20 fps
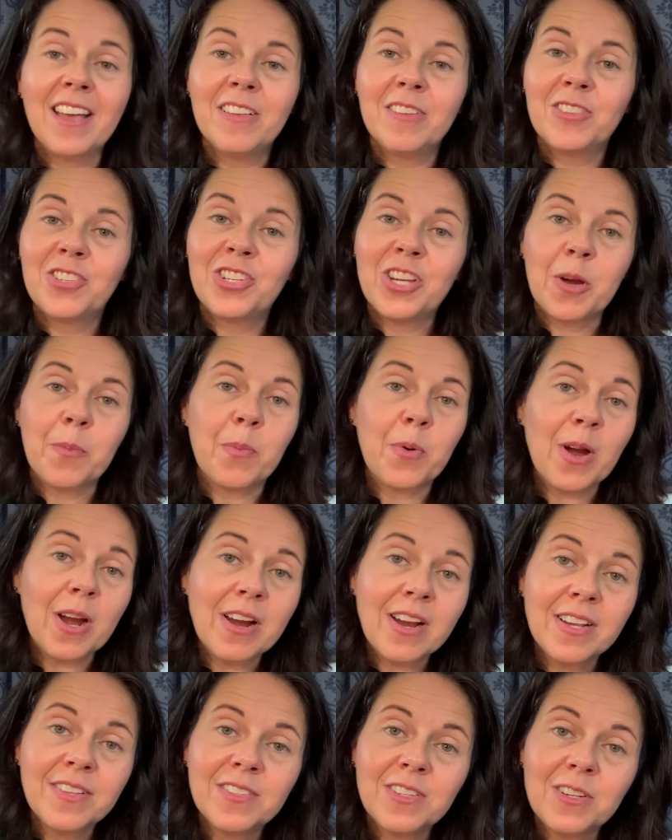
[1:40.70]
share
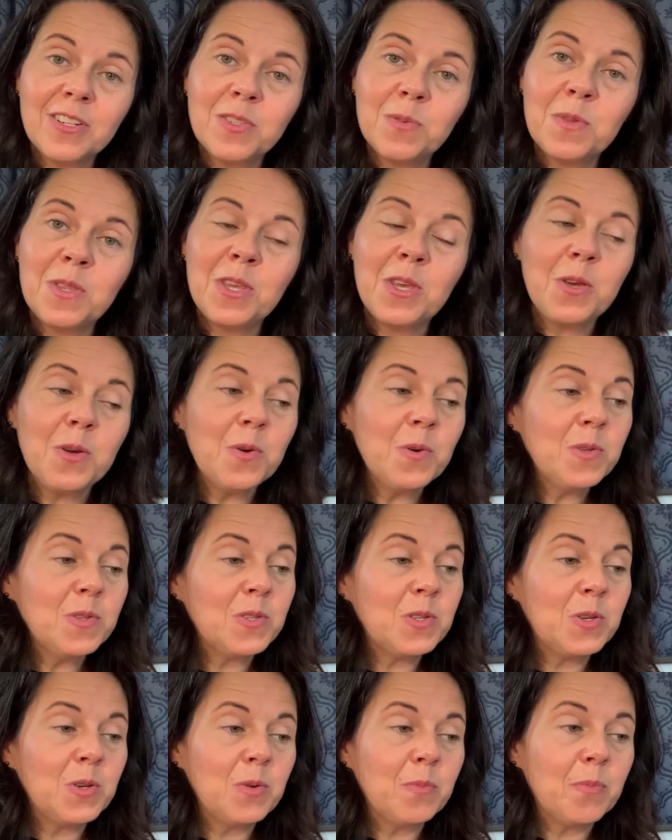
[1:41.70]
prayer concerns with you,
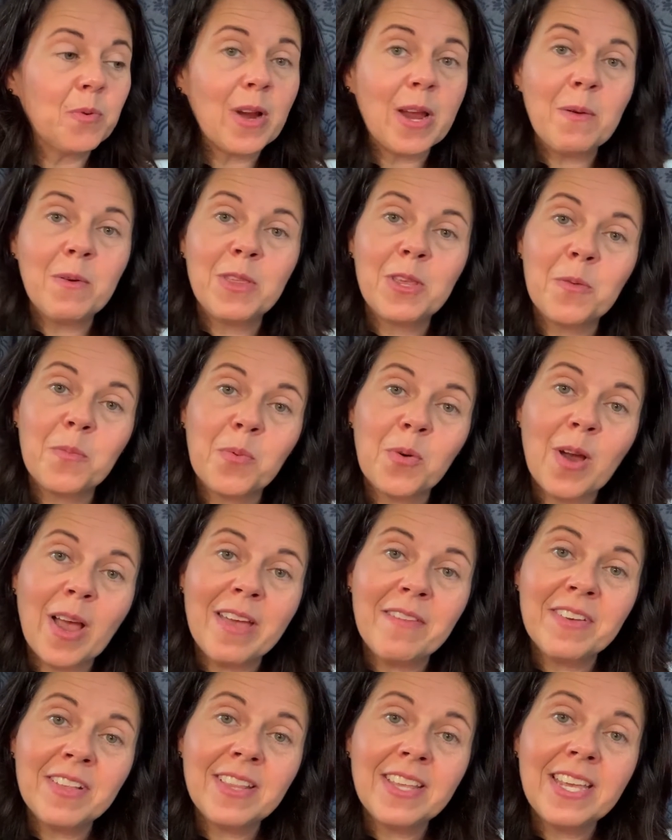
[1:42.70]
to pray with you
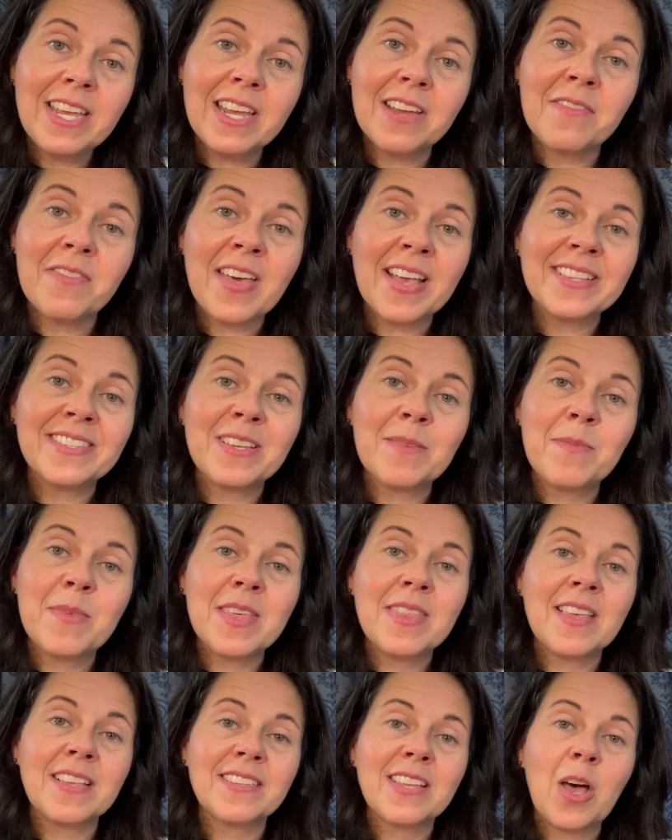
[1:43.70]
privately if that's
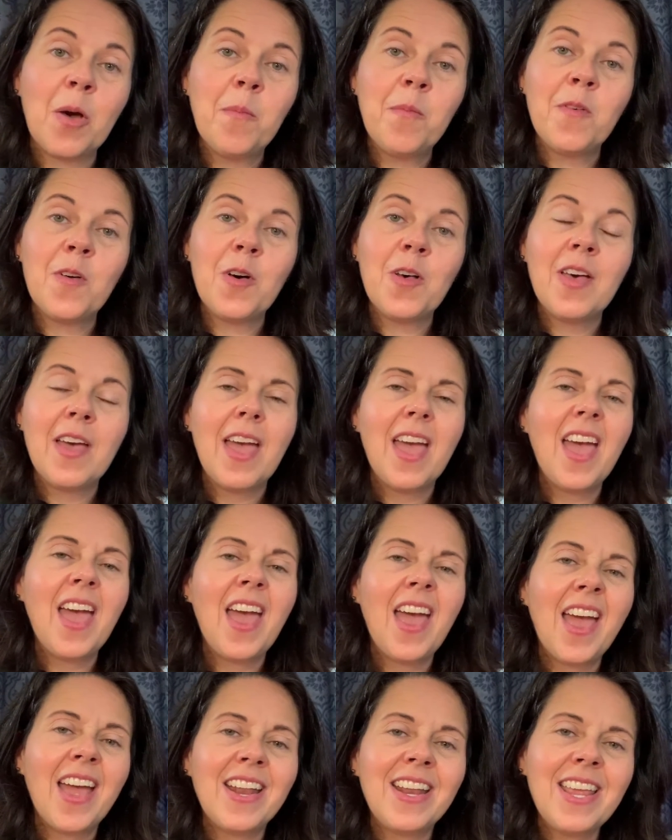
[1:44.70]
something that's helpful,
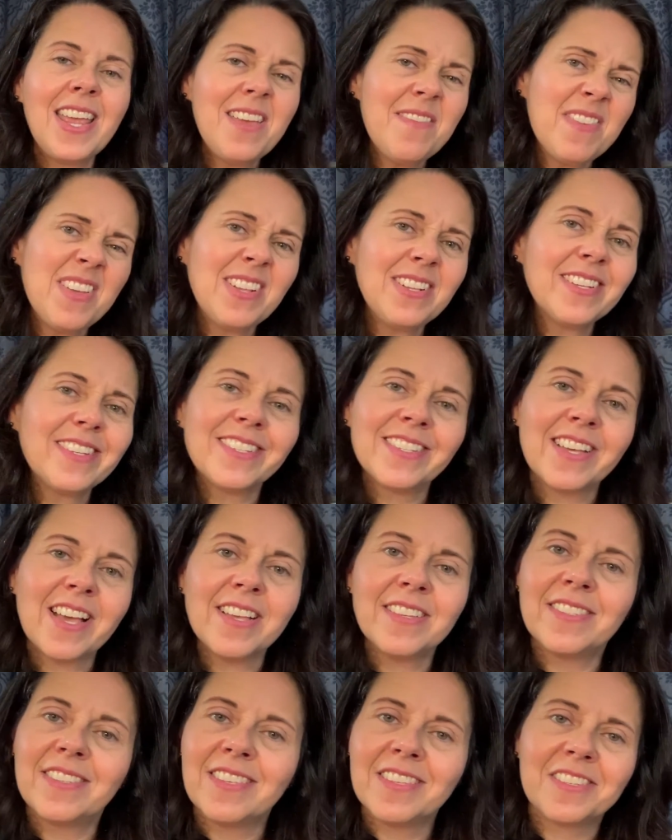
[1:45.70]
and even
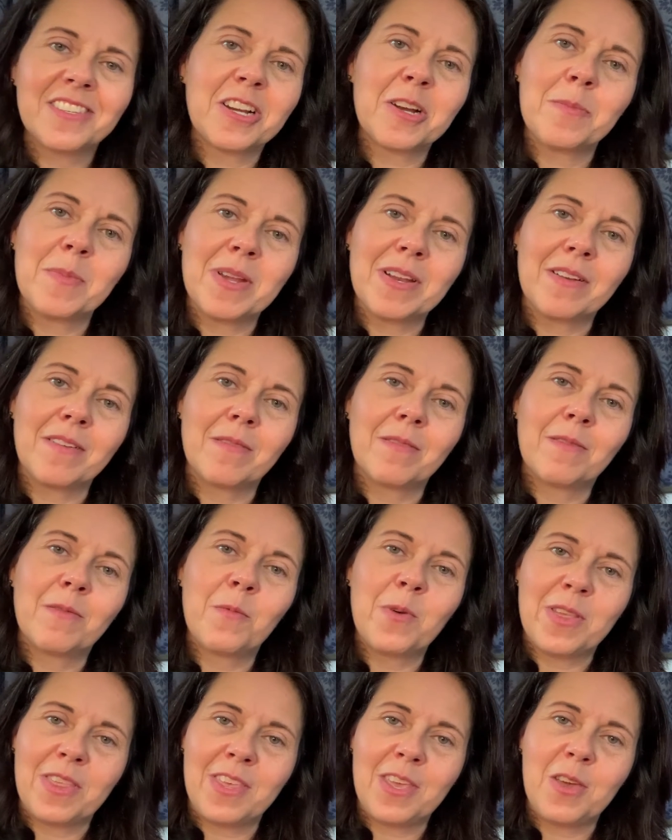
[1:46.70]
discuss the sermon
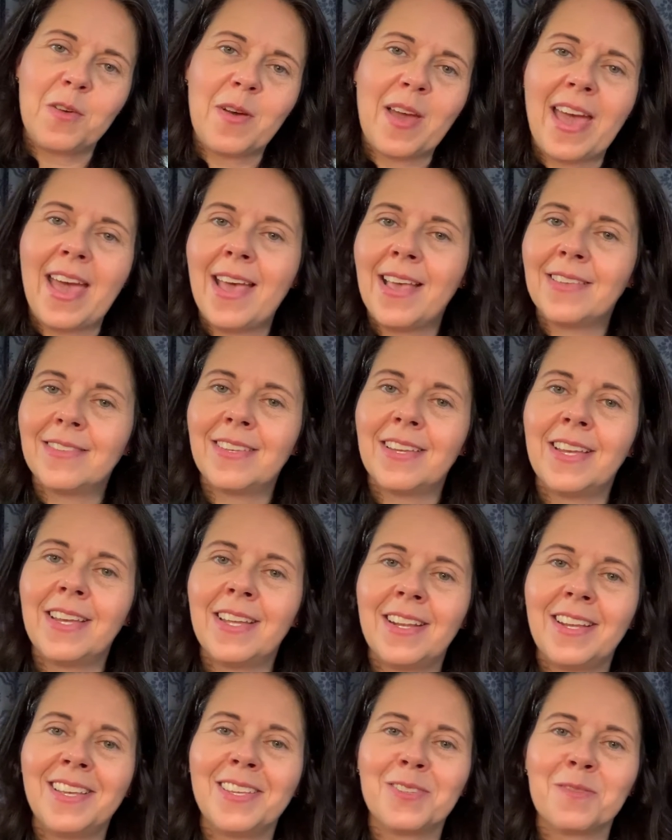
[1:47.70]
with you as
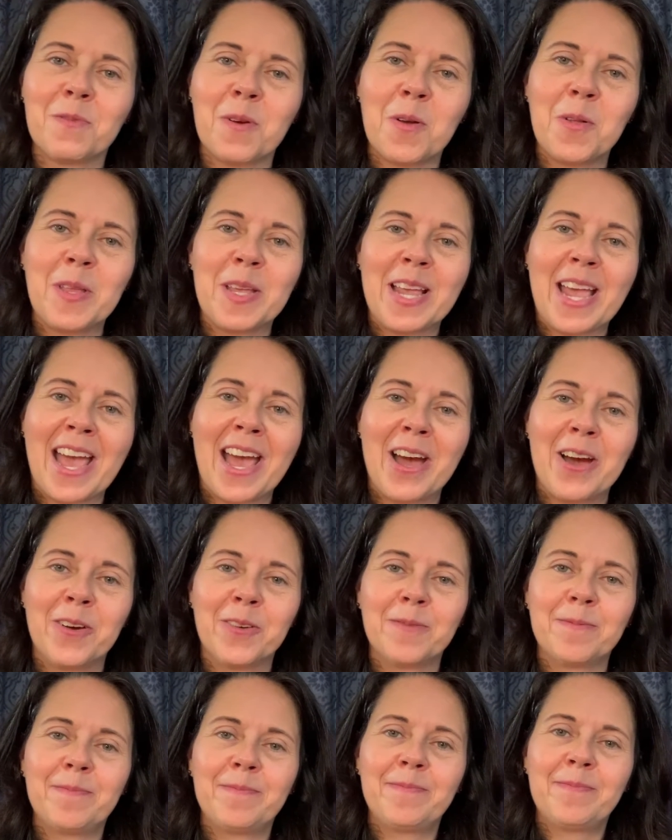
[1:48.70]
it is rolling
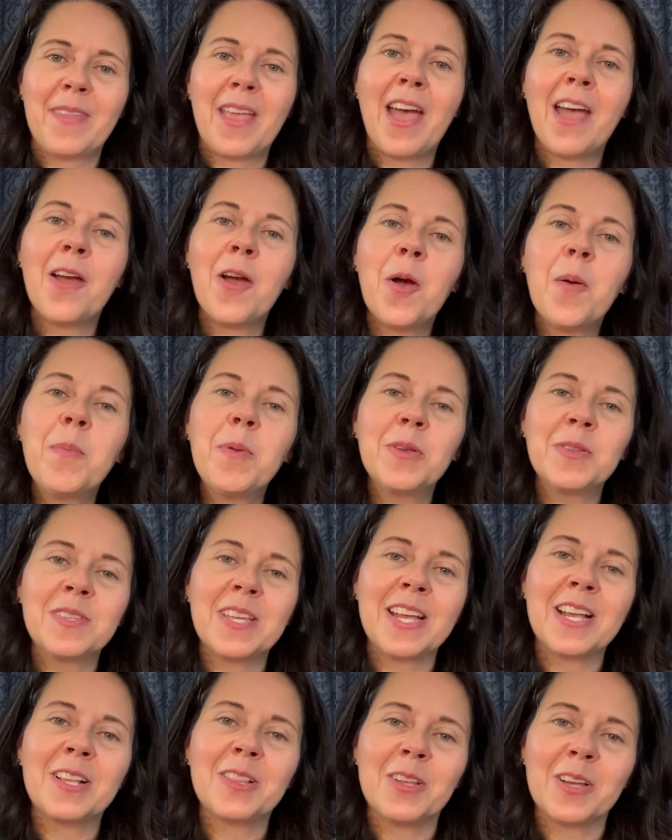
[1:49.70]
out. I hope you'll
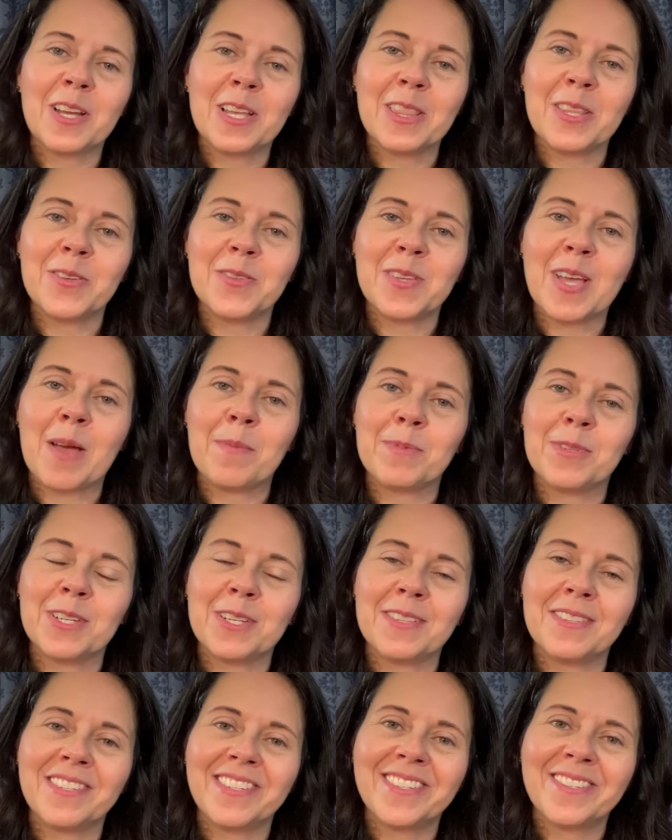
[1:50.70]
take a look at those
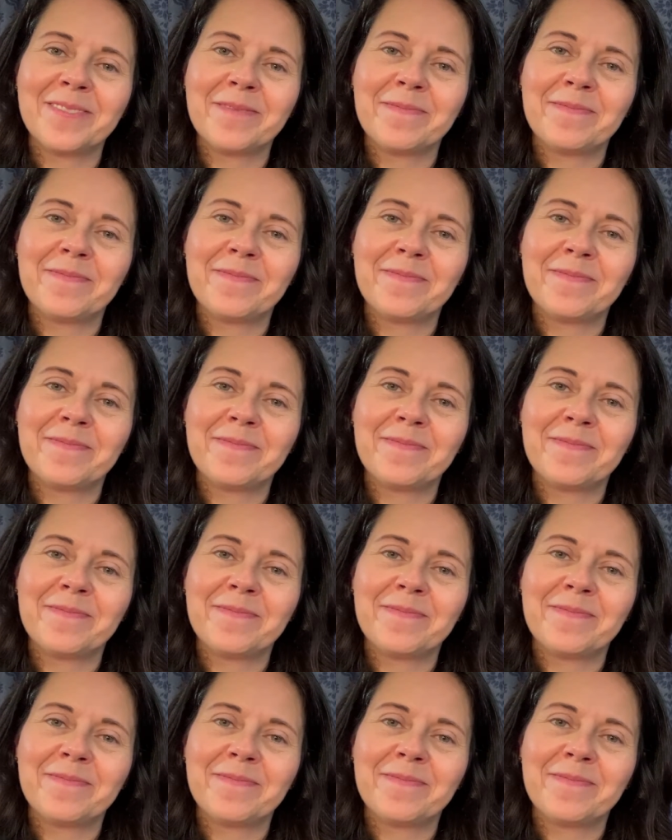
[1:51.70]
options.